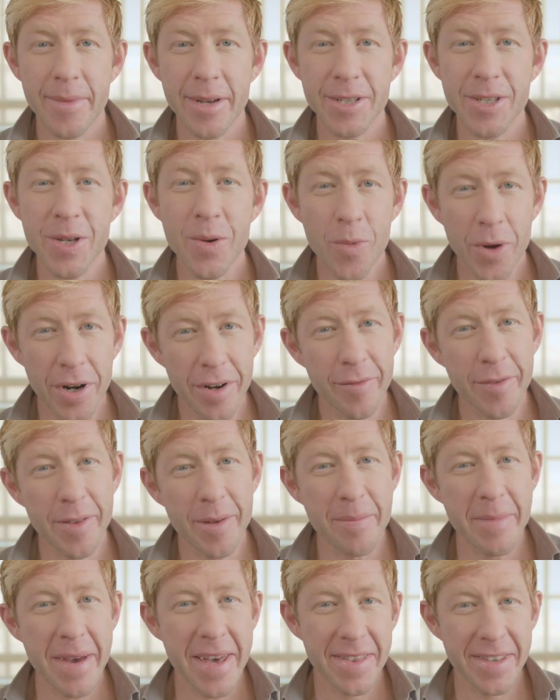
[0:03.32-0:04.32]
So one of
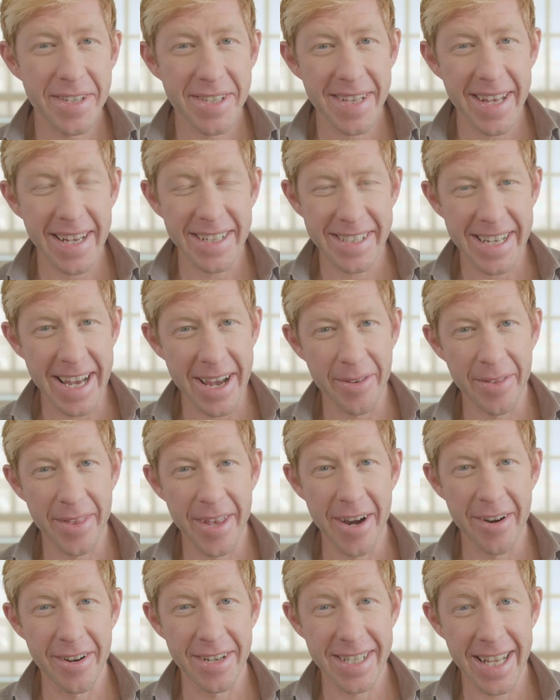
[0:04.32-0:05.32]
the myths that's out
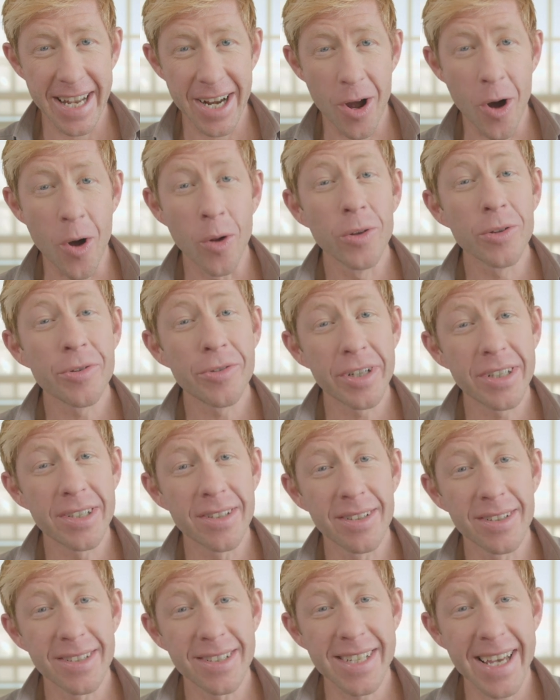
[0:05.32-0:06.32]
there is that older
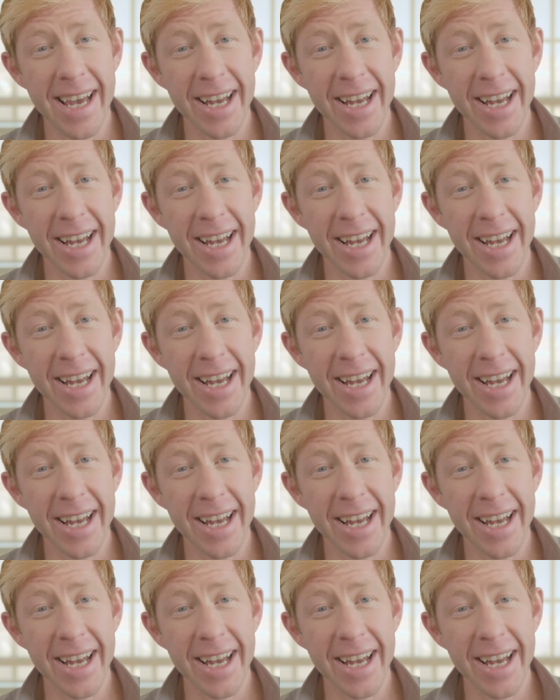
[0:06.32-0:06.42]
adults